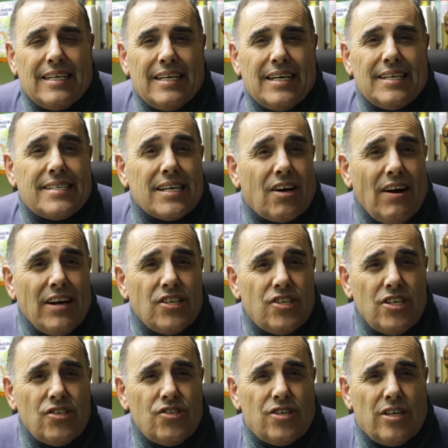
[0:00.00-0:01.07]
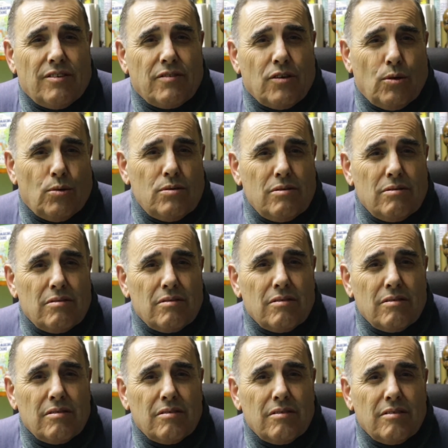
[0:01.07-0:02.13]
It's a great gesture, of course,
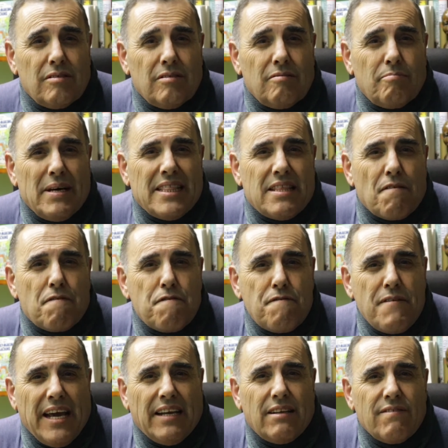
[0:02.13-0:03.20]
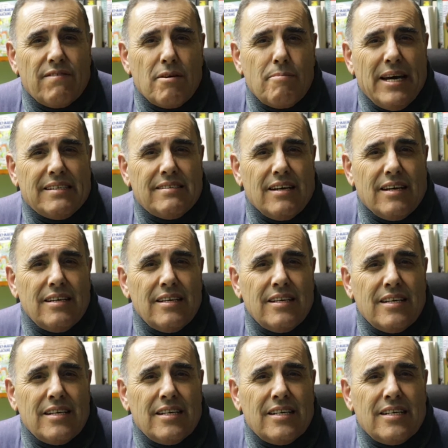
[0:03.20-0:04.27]
but the fact of the matter
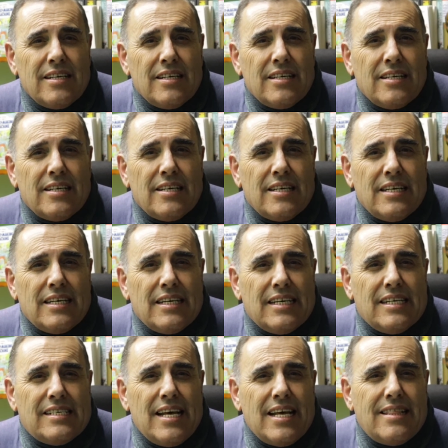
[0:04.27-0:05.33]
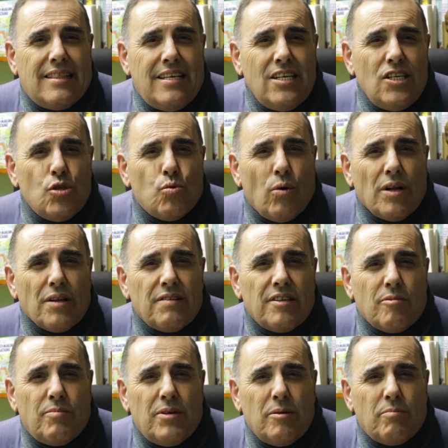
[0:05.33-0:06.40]
is that these wealthy
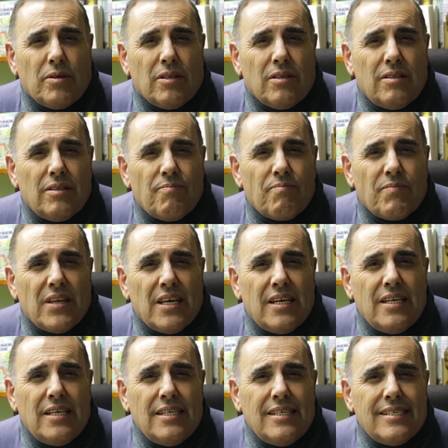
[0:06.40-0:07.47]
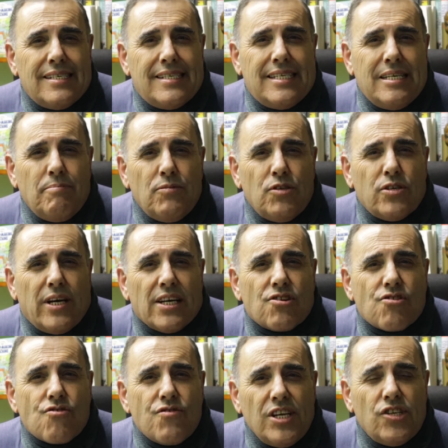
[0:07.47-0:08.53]
people seem to get
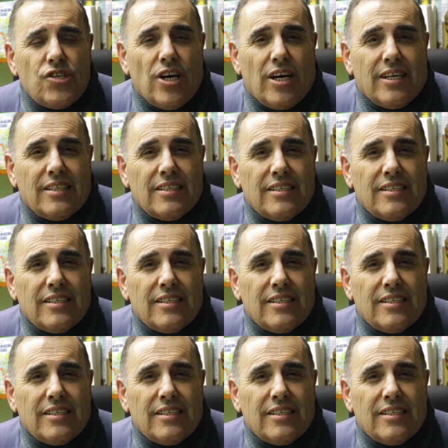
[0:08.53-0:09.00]
richer